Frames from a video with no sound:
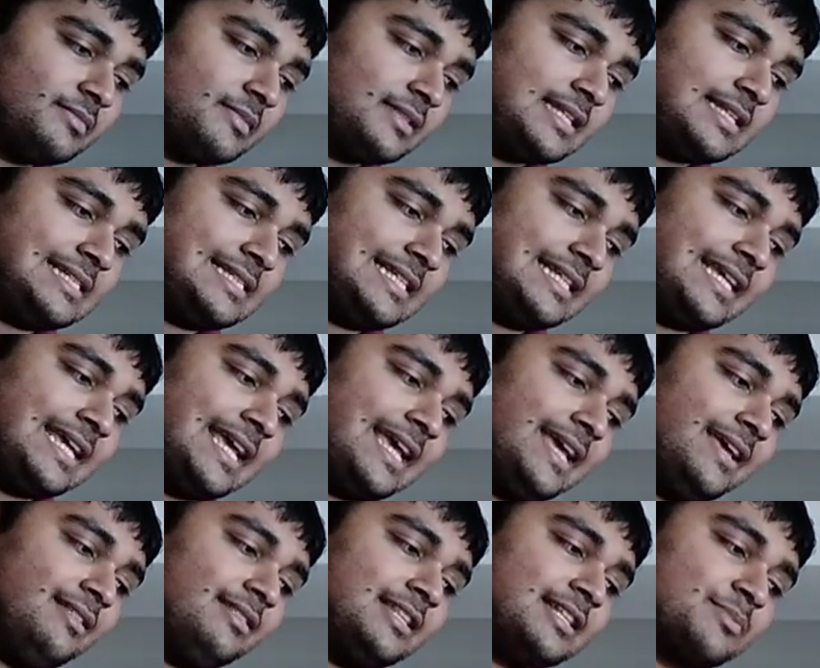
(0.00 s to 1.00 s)
this thing
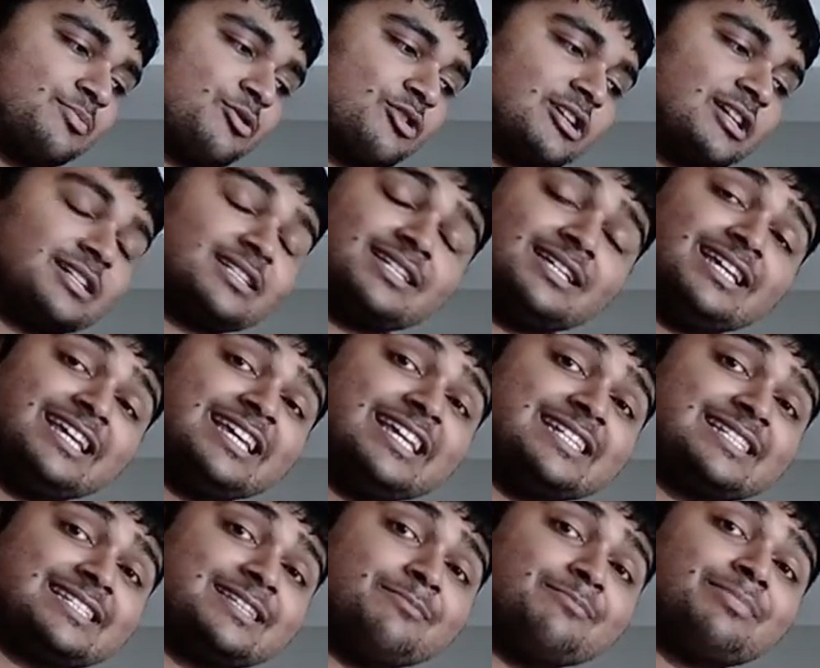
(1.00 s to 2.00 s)
here, this product,
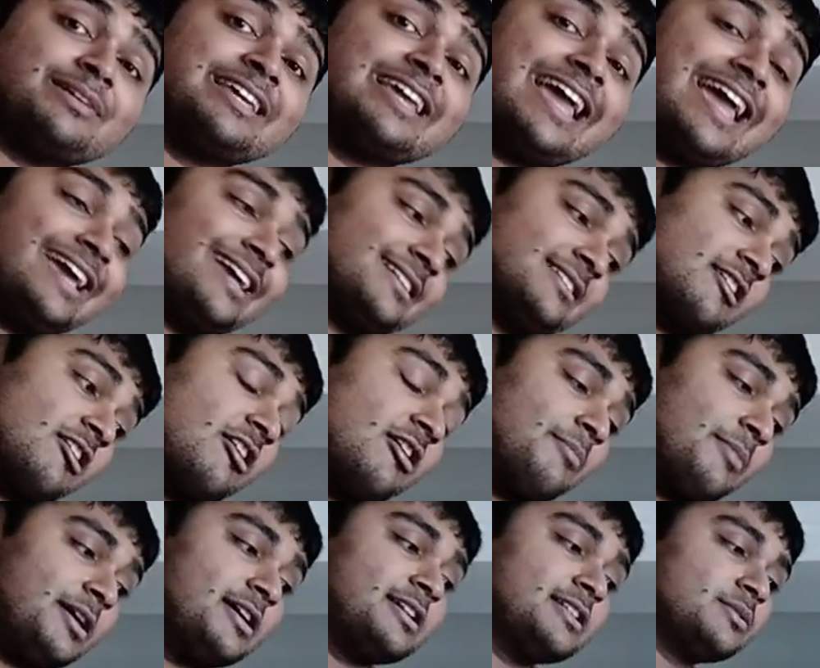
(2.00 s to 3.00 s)
is simply xr
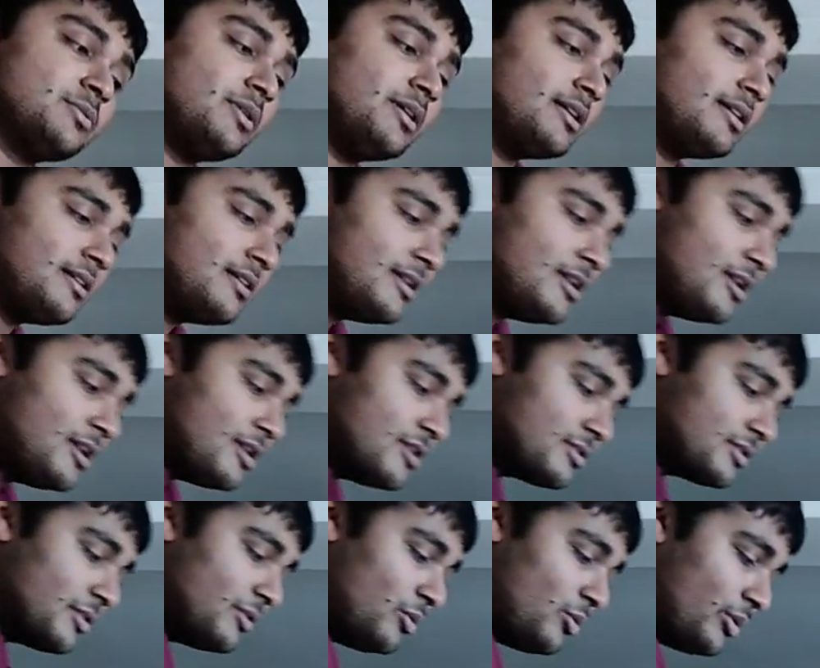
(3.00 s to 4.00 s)
minus 1.
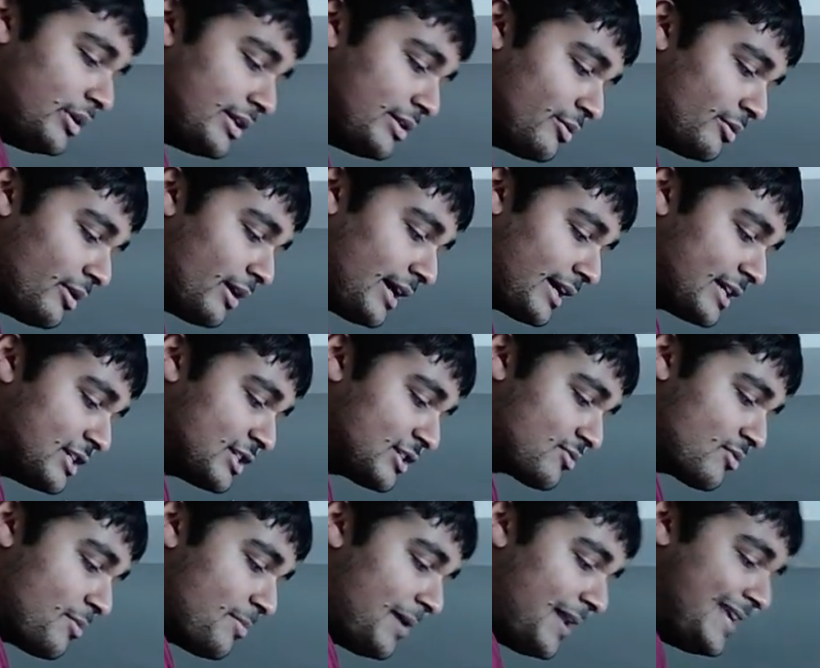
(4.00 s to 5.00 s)
So all in all, I can
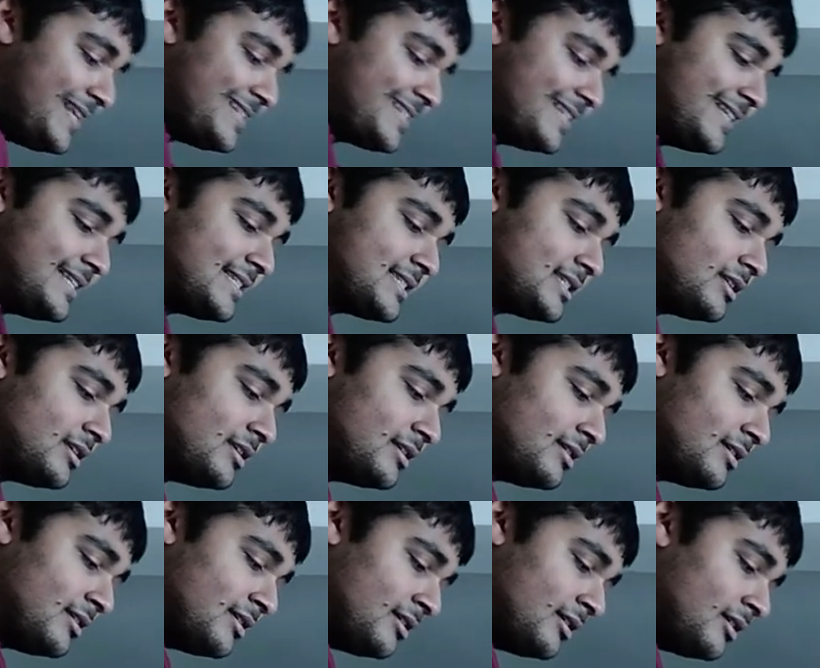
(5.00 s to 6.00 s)
just replace this
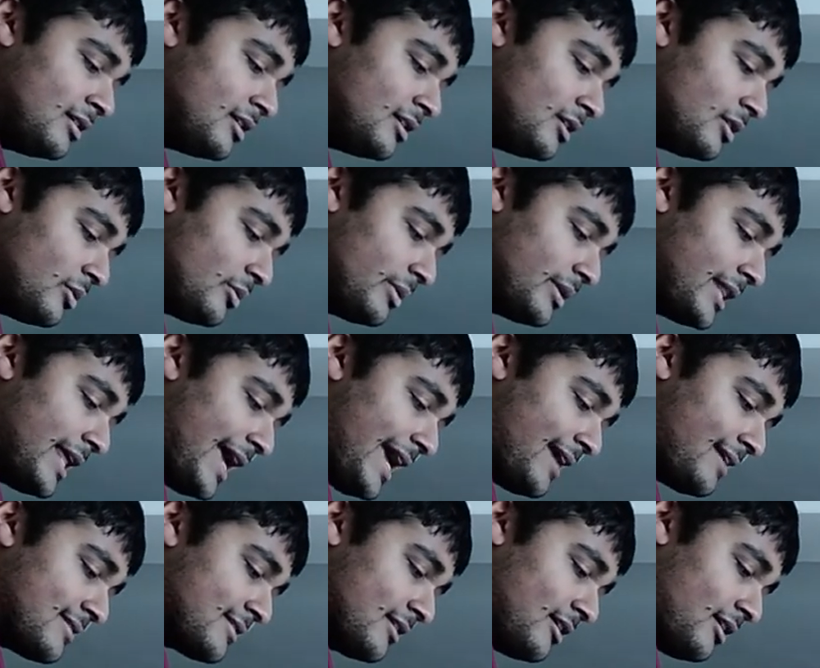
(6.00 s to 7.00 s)
with
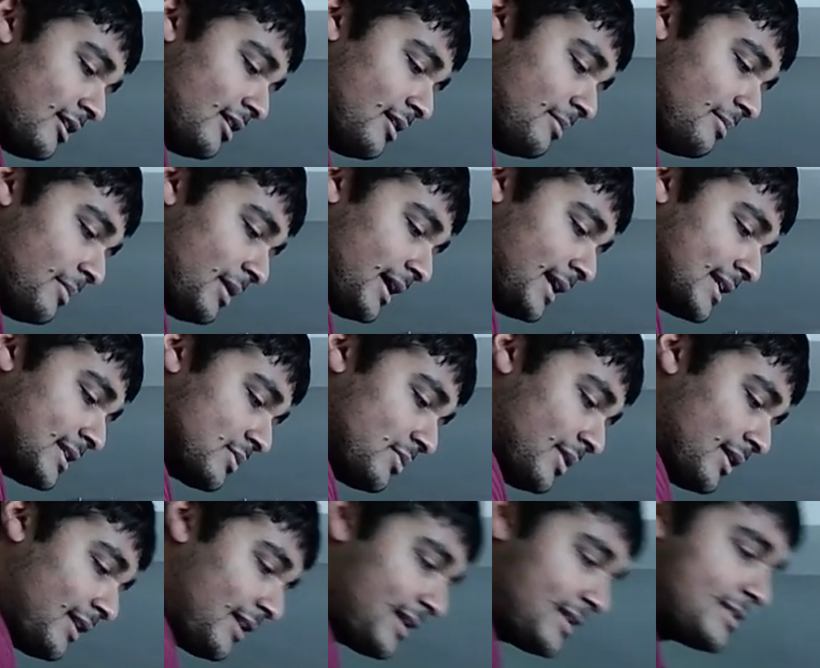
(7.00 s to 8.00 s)
xr minus
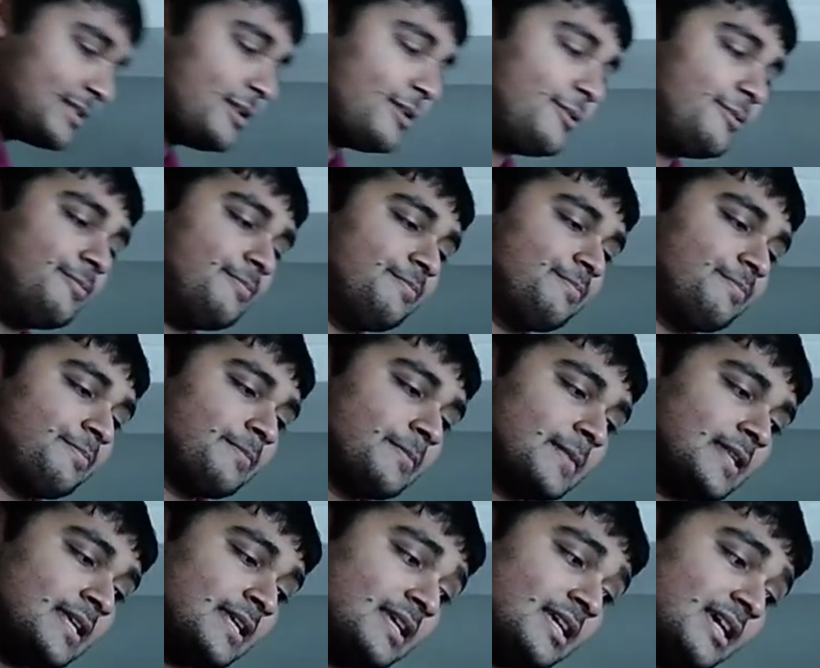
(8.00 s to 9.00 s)
1, like so.
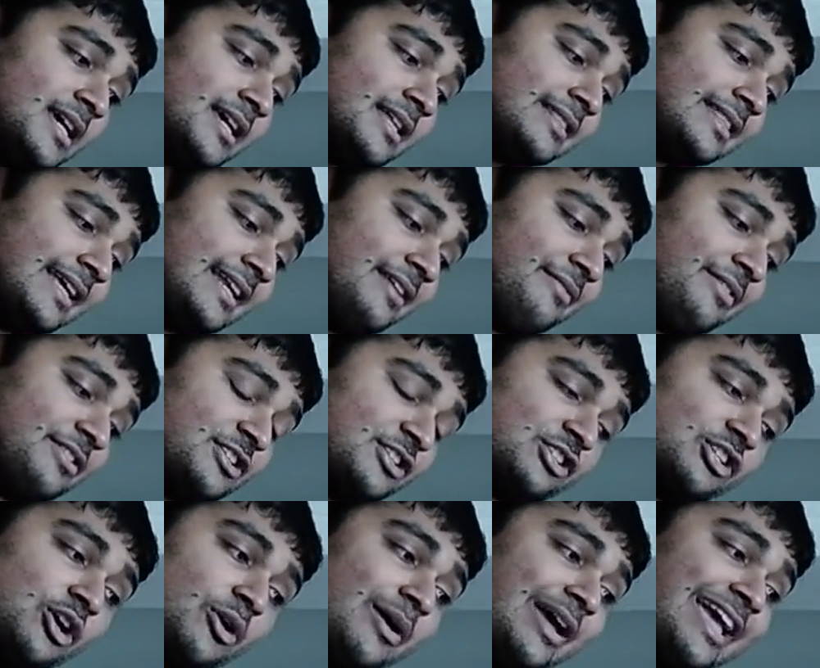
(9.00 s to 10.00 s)
Then if I
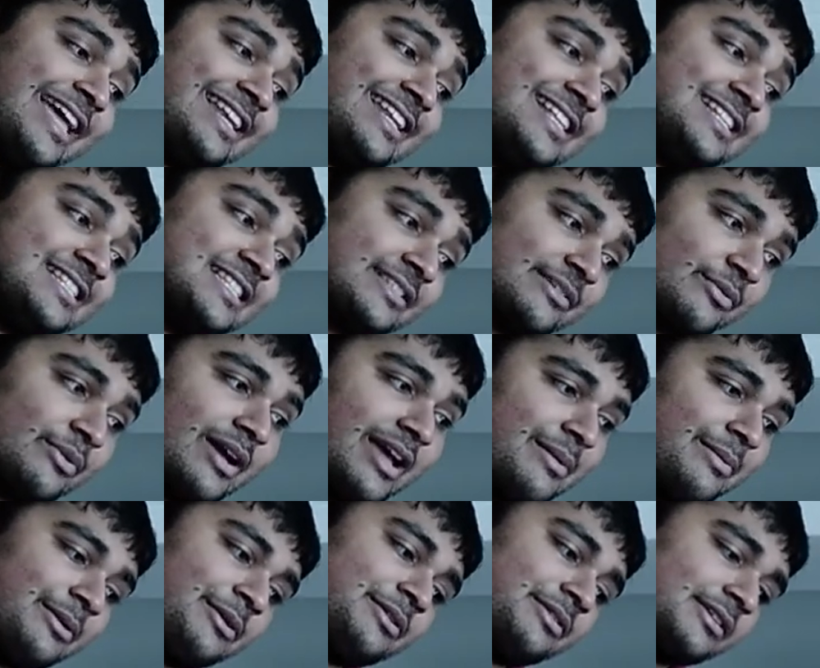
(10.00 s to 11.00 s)
just go ahead and square
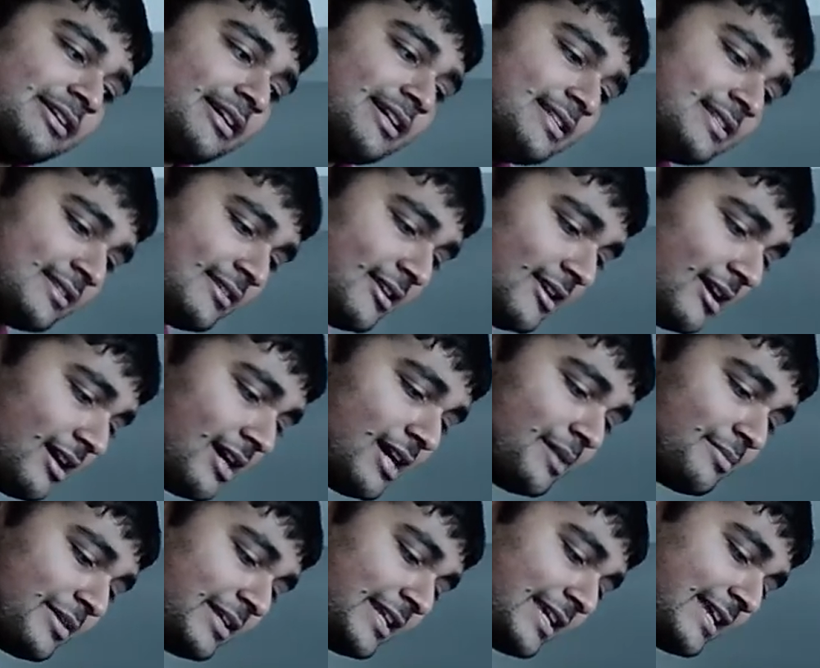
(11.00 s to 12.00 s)
both sides,
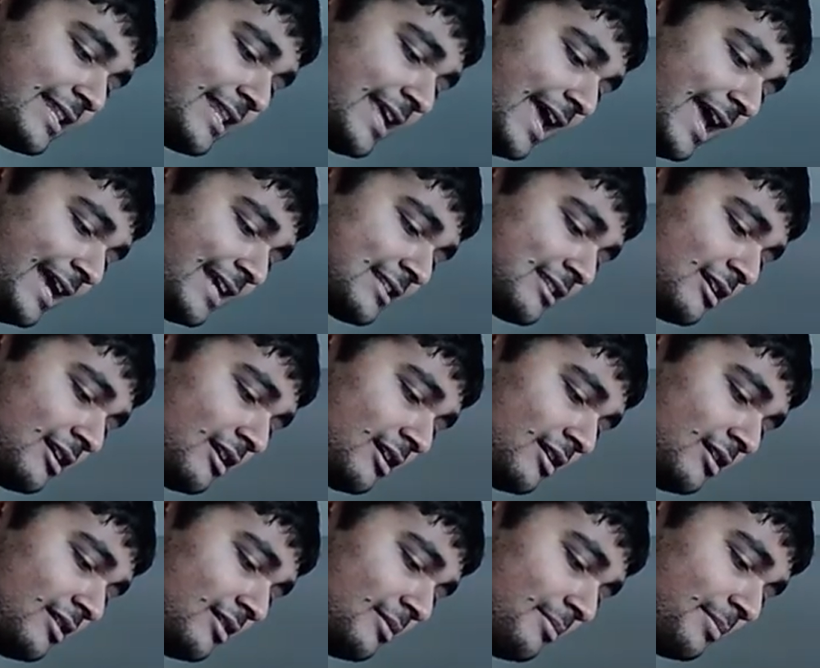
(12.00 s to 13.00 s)
I'm going to get that
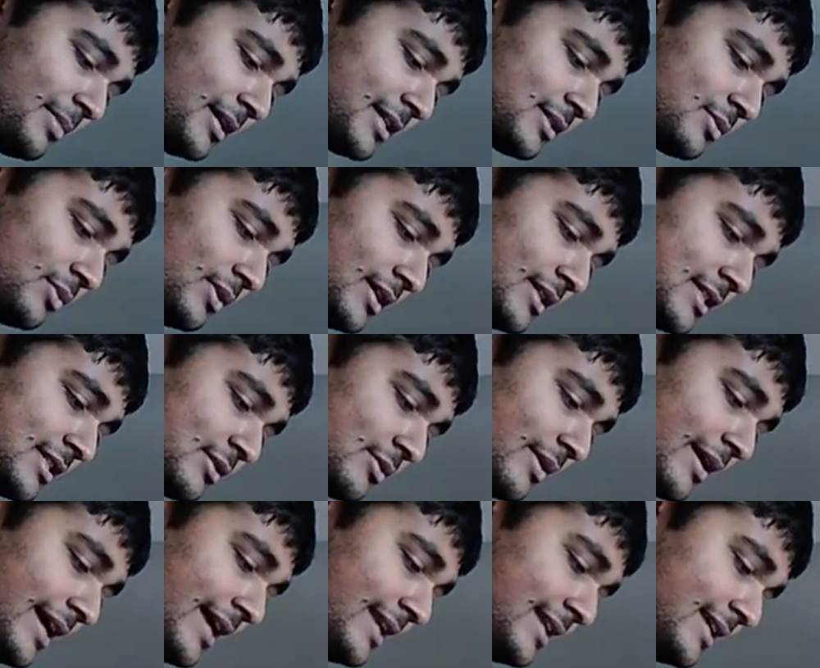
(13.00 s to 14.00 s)
xr plus 1
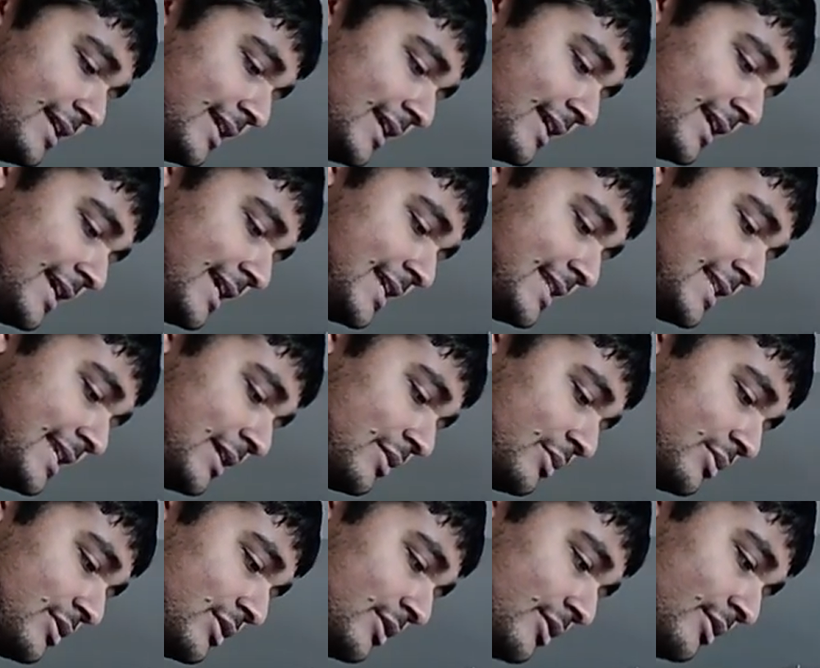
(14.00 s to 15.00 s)
squared is
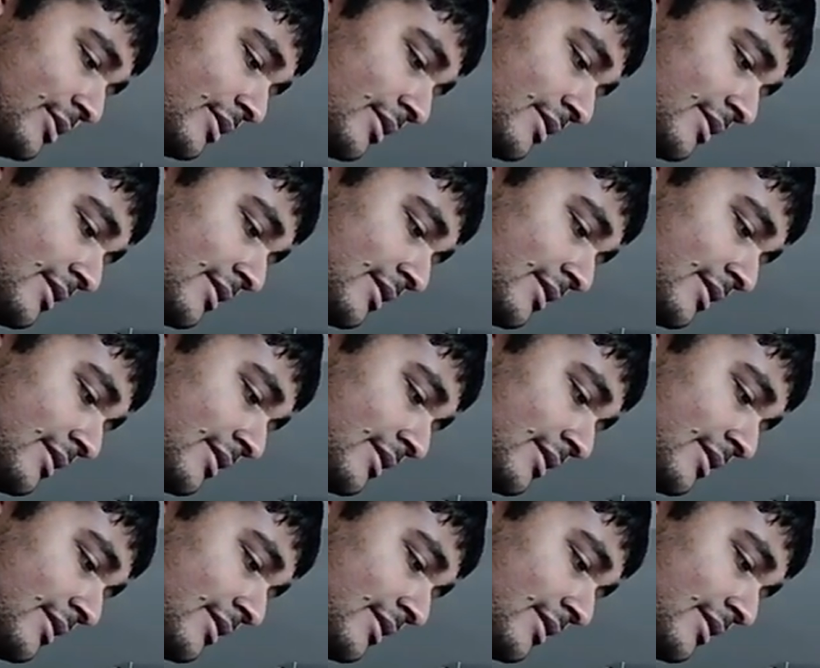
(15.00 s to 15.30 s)
equal to